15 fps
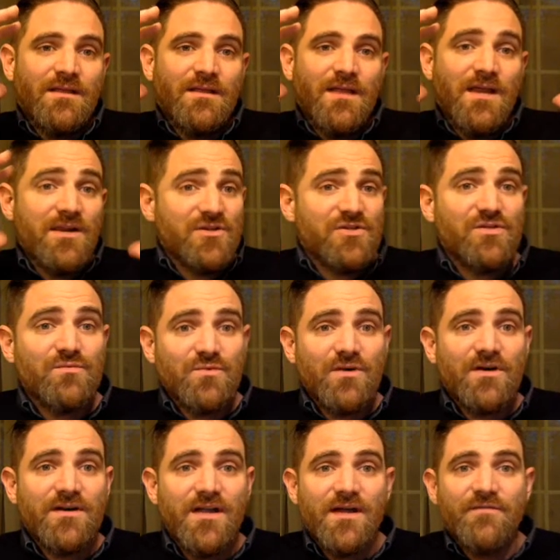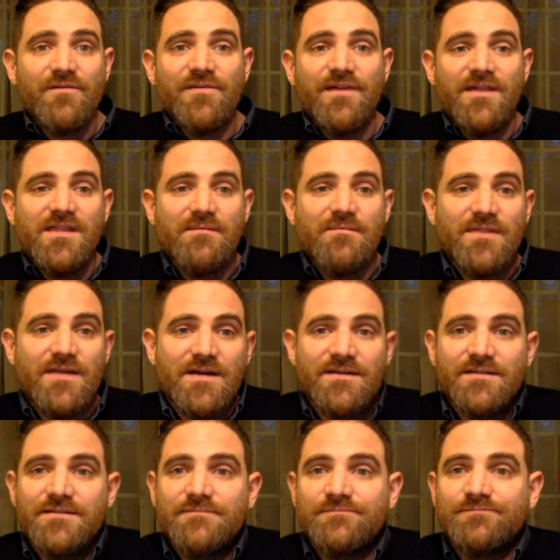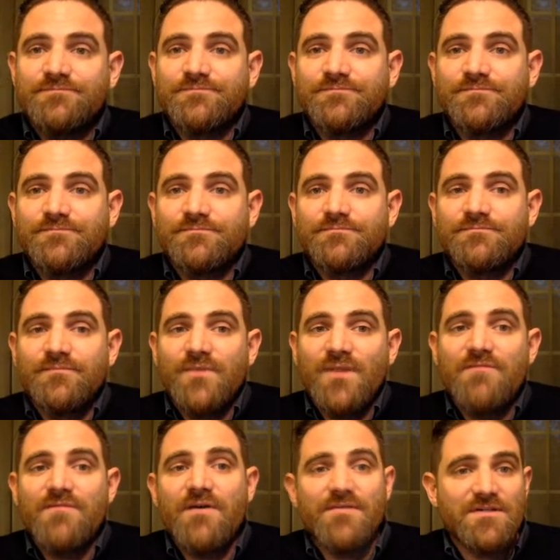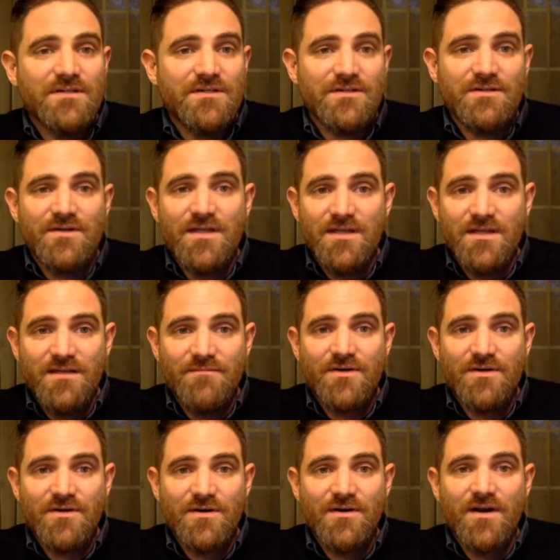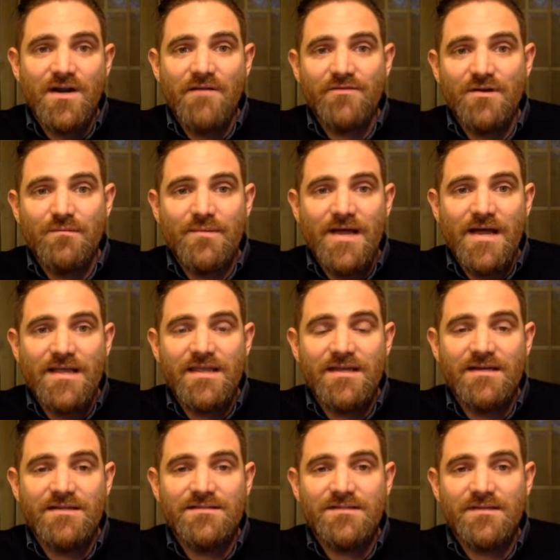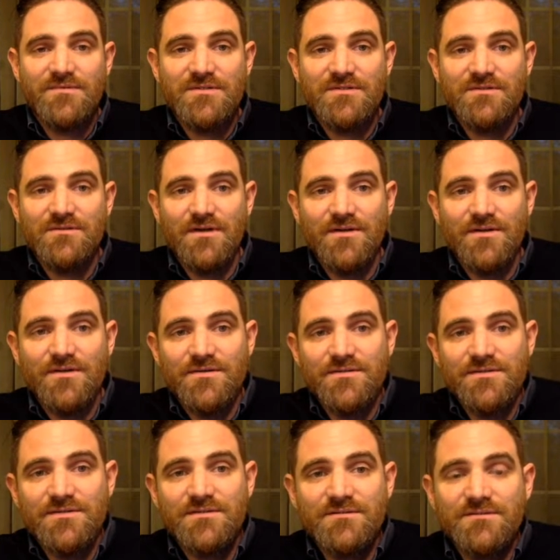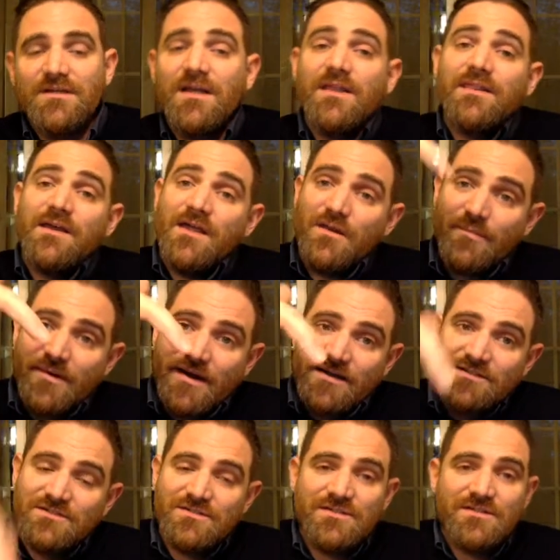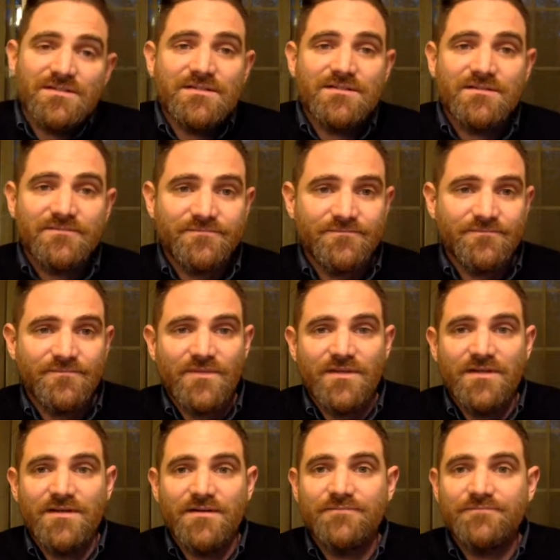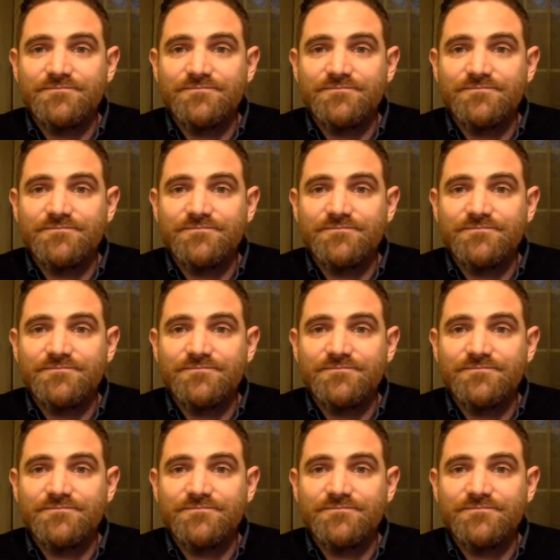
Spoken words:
And it should work now for they, them, theirs. If I was going to do him and her, I'd have to go back in and substitute all those in the other passages here.